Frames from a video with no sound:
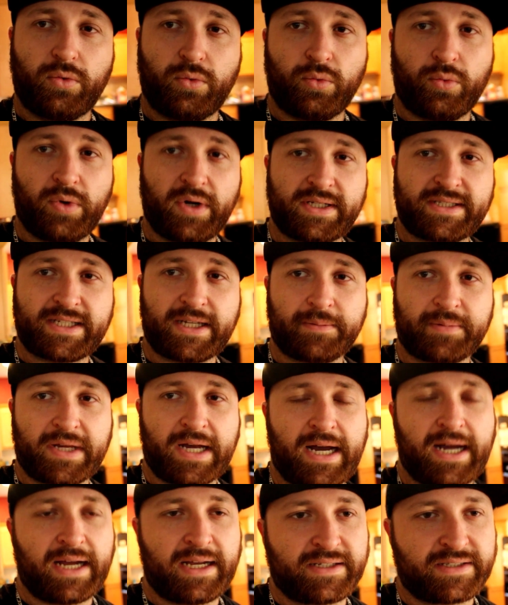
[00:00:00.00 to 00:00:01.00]
What is up,
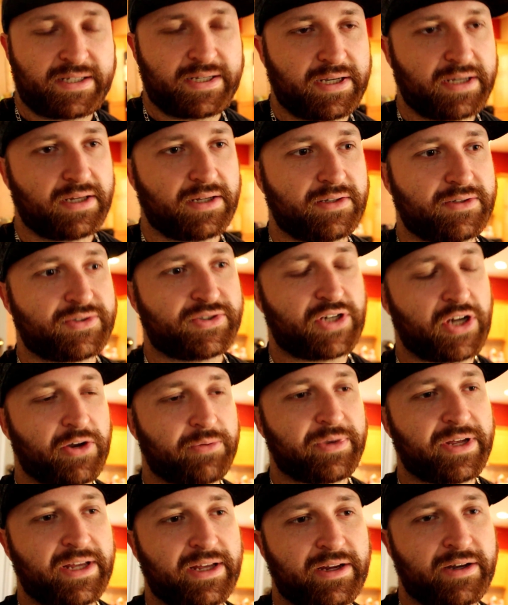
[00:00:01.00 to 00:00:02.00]
guys?
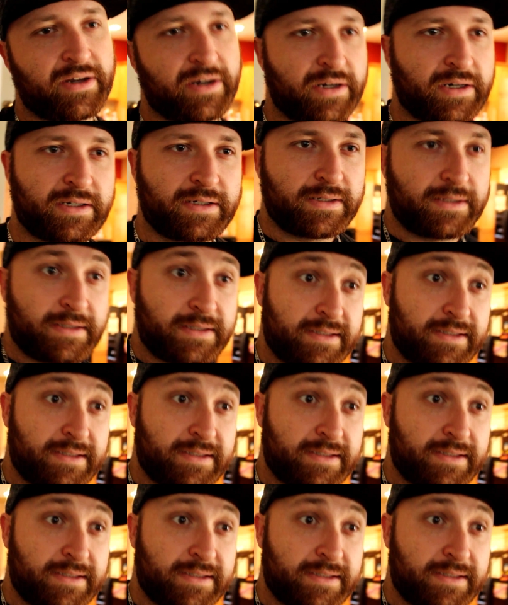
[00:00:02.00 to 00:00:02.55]
Jeremy here.